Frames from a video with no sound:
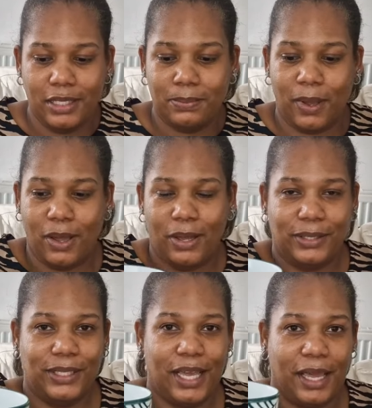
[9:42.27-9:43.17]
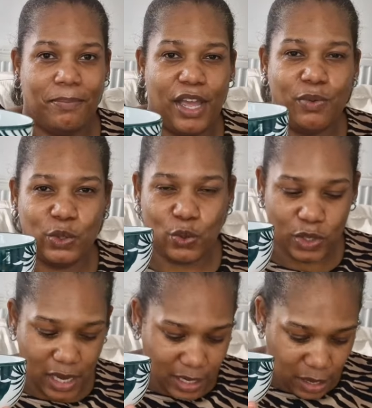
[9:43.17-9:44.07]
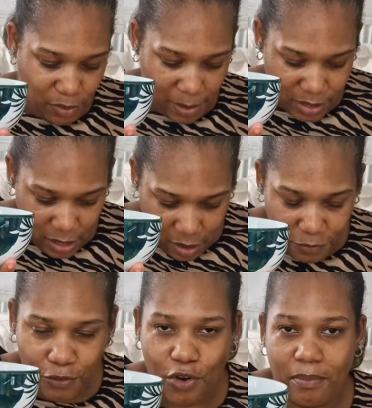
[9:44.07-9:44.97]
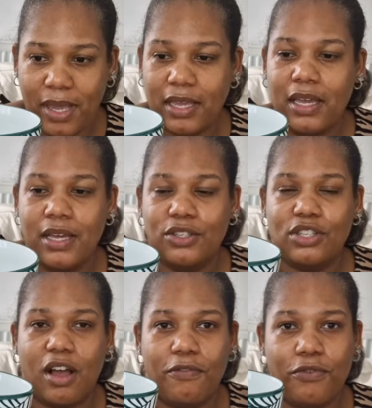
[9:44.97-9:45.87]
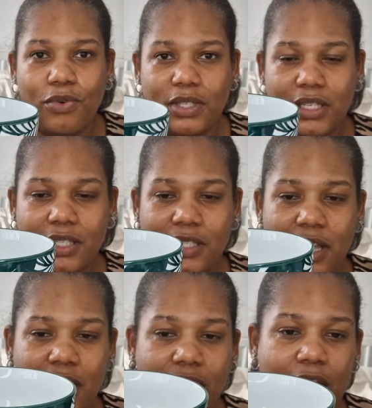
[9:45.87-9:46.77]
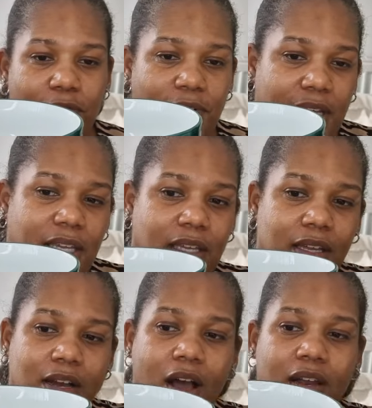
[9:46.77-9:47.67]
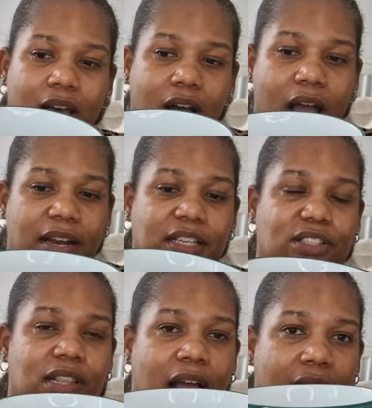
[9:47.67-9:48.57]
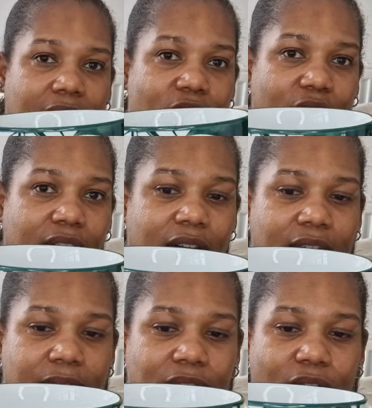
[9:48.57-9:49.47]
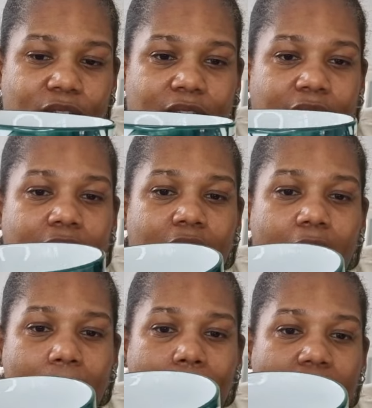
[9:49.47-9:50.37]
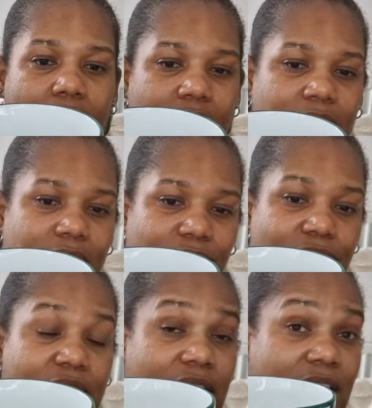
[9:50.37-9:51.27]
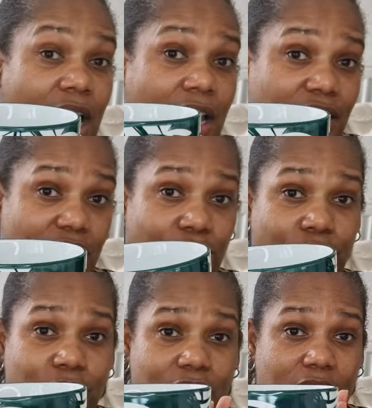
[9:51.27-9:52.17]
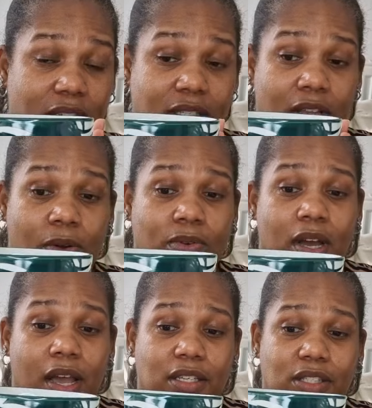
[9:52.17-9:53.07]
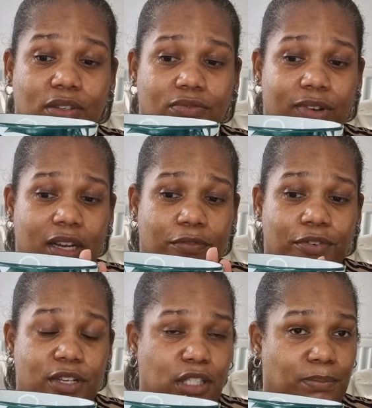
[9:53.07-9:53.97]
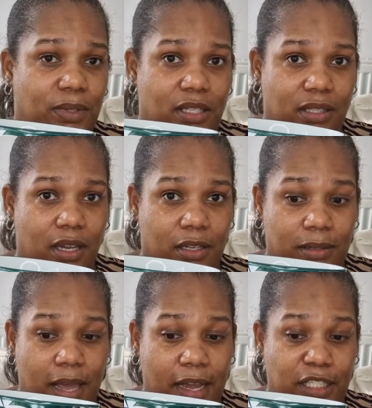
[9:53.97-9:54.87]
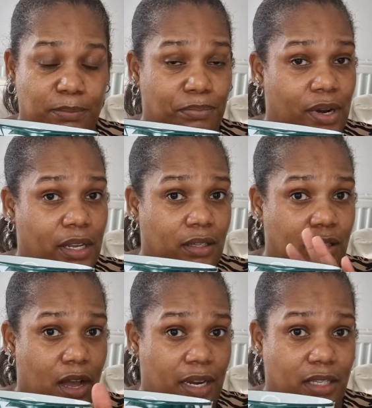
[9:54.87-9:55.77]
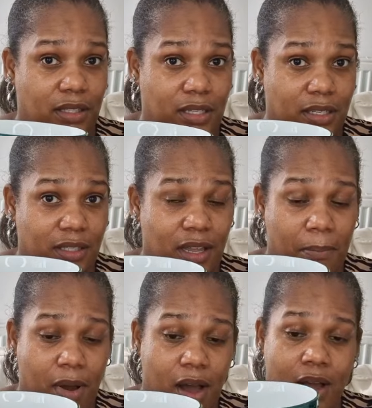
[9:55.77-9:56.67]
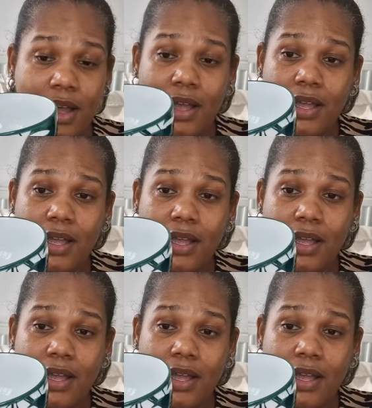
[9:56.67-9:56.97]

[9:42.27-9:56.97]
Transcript: but yeah, but it was good that they wrapped it up for me. So I thought this is a lovely color, and it's like got leaves on it, but it's really nice. I thought this is so nice, ready for this like spring going into the summer.